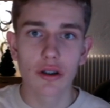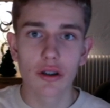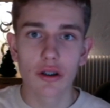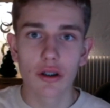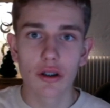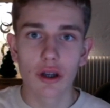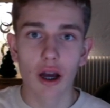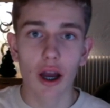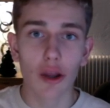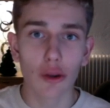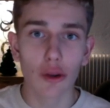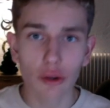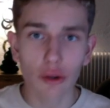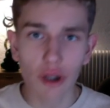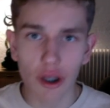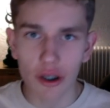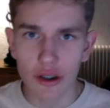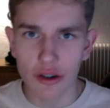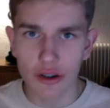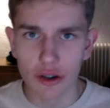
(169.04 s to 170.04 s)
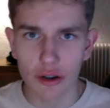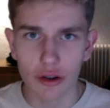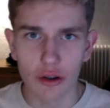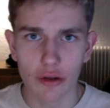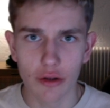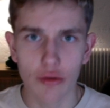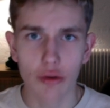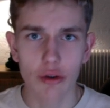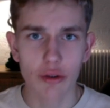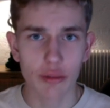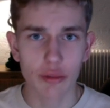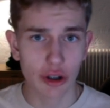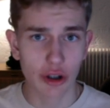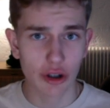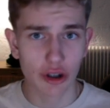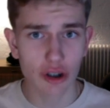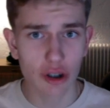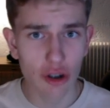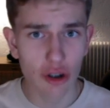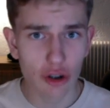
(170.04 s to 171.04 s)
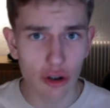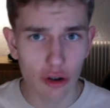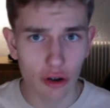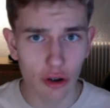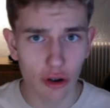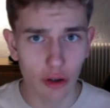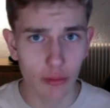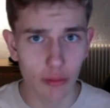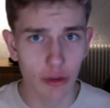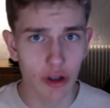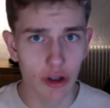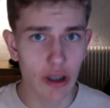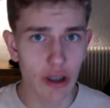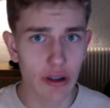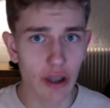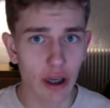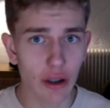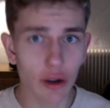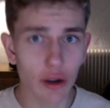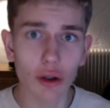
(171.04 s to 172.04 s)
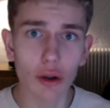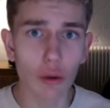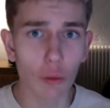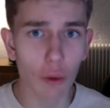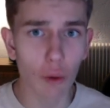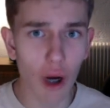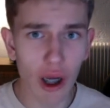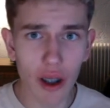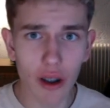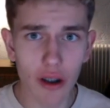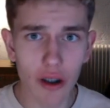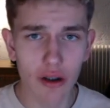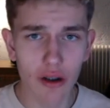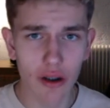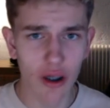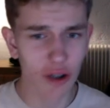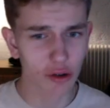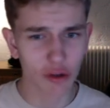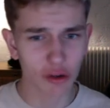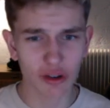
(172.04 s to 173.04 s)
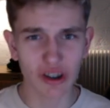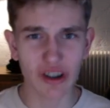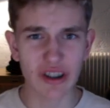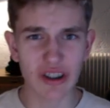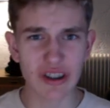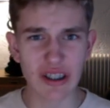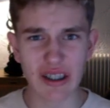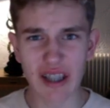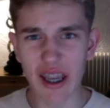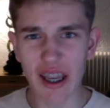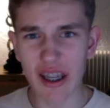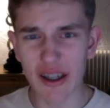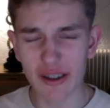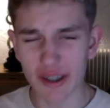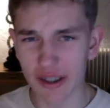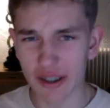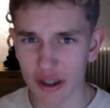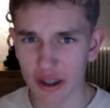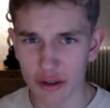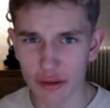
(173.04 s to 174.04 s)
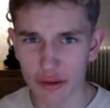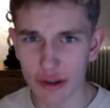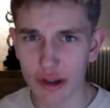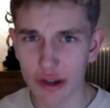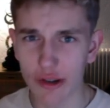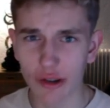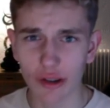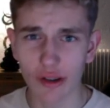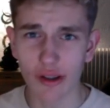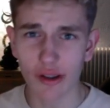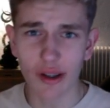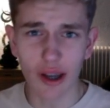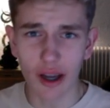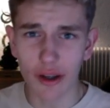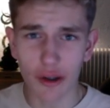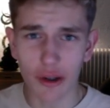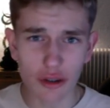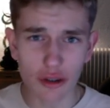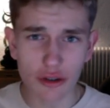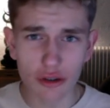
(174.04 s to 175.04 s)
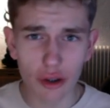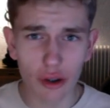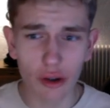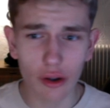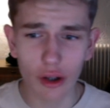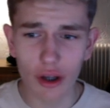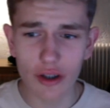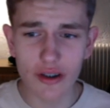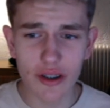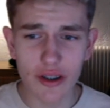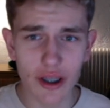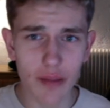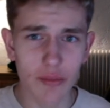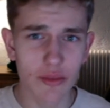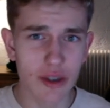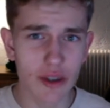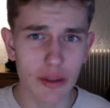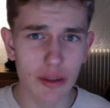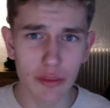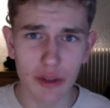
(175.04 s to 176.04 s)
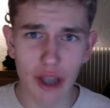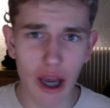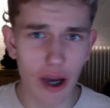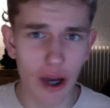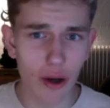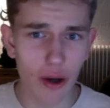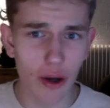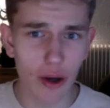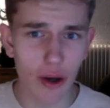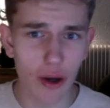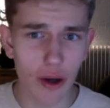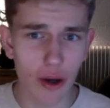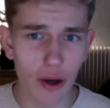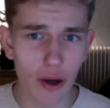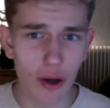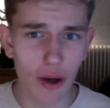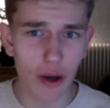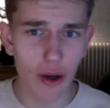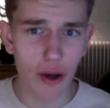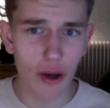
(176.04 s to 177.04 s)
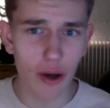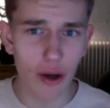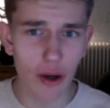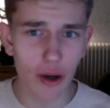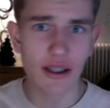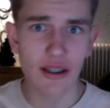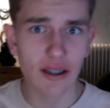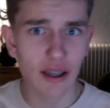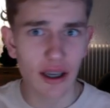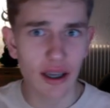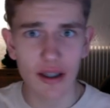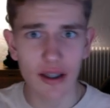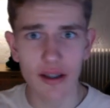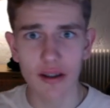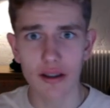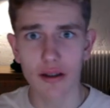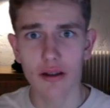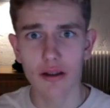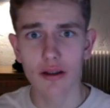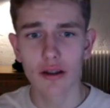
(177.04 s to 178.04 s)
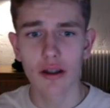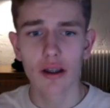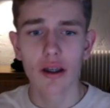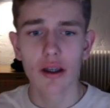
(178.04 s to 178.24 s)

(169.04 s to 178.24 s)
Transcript: I know that he's a good swordsman. The teacher told me that. I don't know why. I don't understand anything that's written on it. I got so lost. I'm deep down, not understanding anything.